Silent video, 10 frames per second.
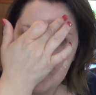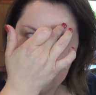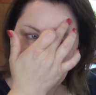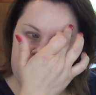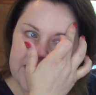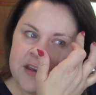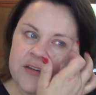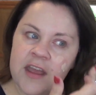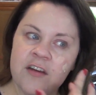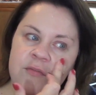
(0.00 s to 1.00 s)
I kind of
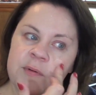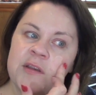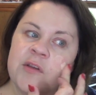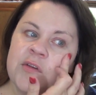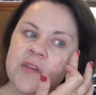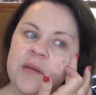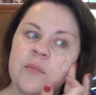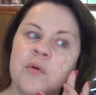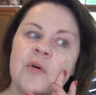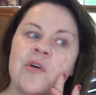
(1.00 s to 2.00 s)
have been using
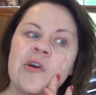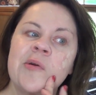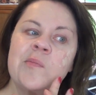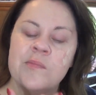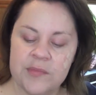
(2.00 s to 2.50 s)
more,